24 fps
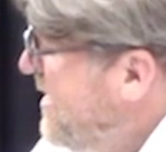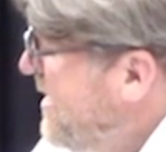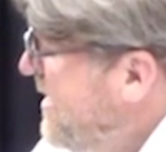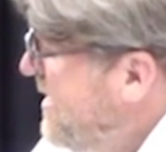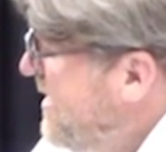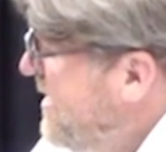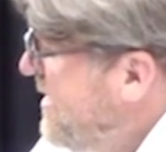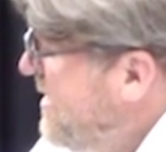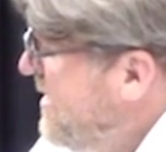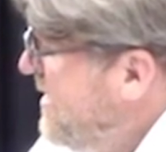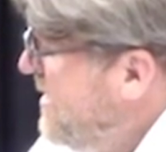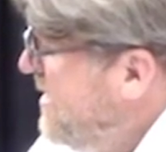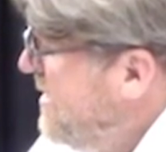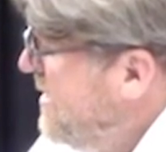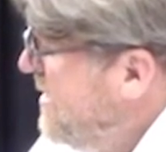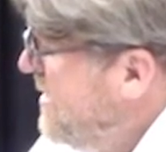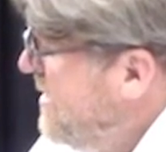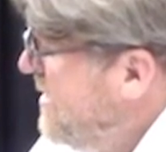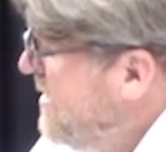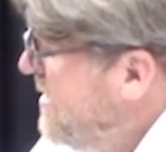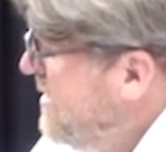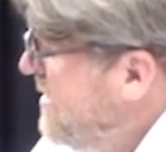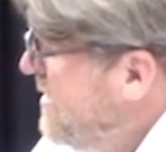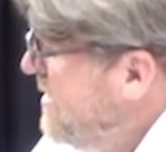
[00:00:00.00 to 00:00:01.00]

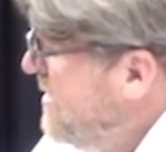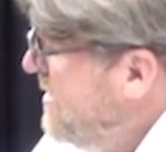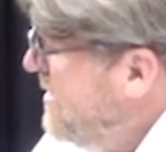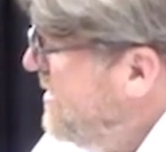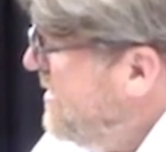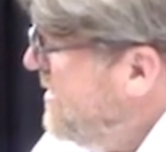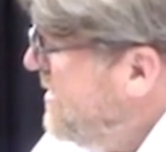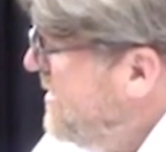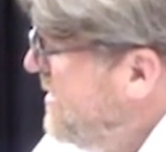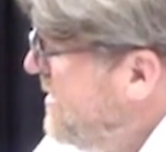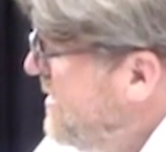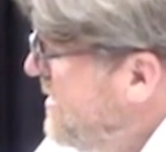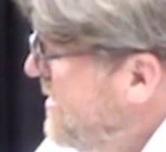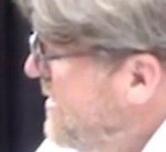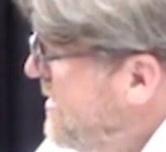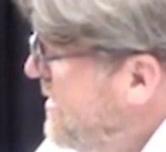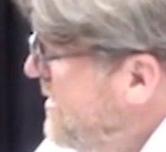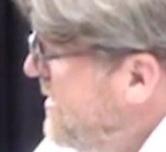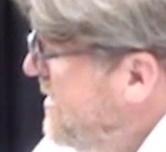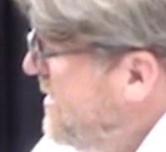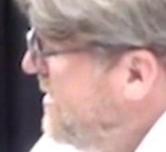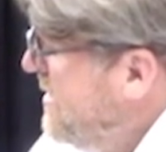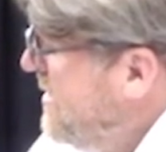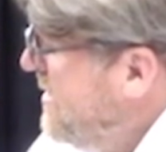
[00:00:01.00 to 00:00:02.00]

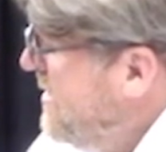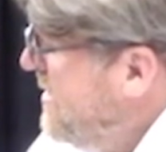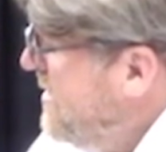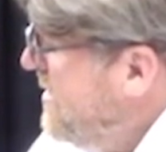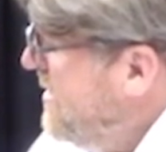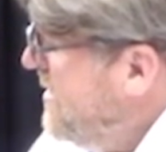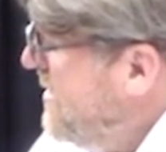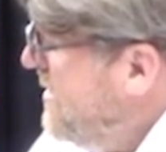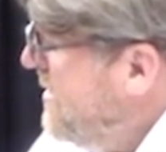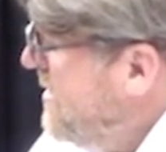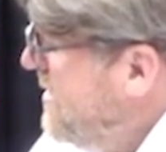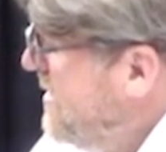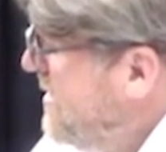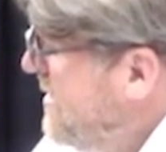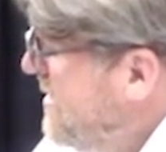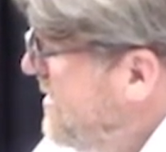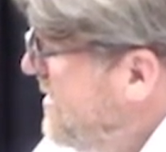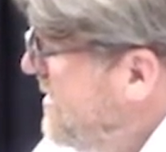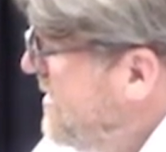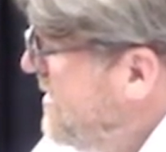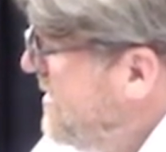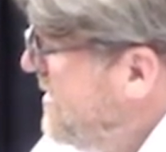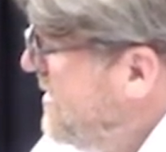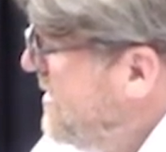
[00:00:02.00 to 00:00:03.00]

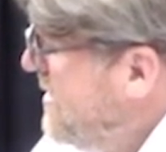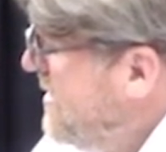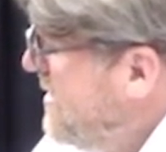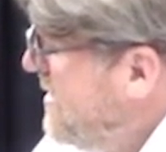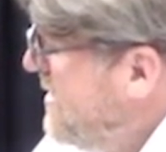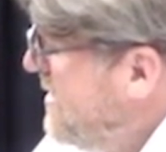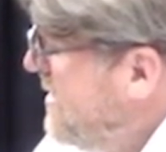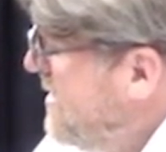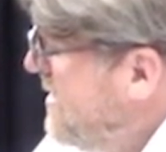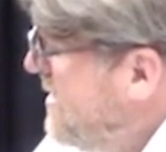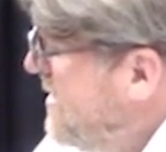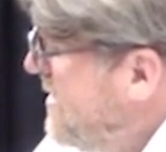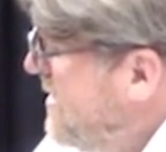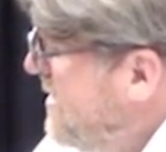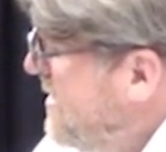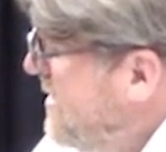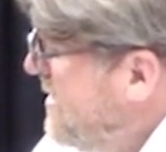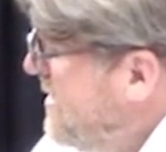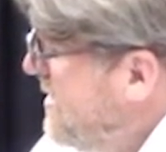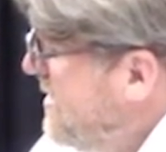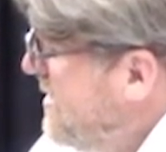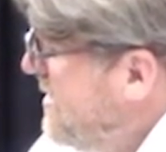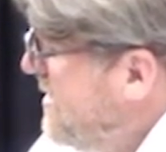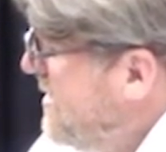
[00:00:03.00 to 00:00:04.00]

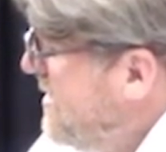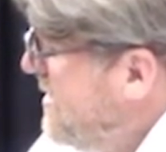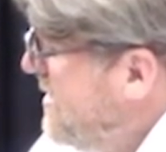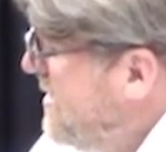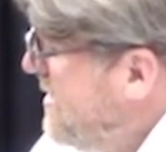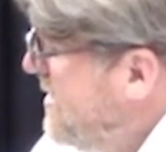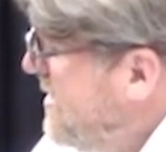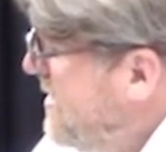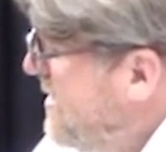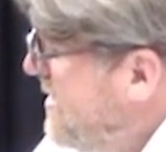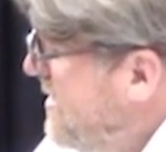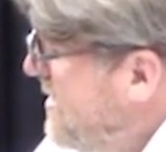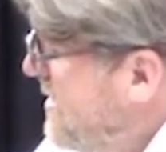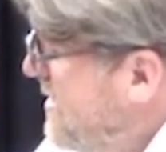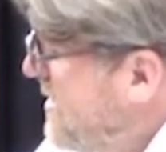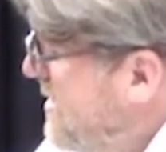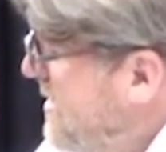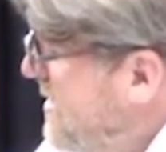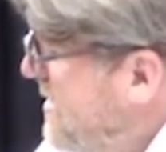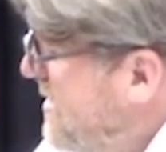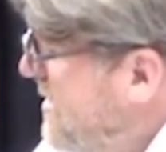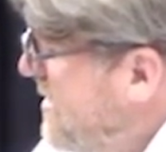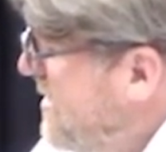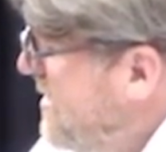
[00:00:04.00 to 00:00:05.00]

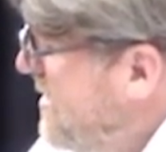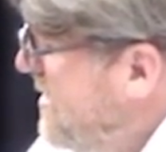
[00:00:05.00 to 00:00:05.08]
(not speaking)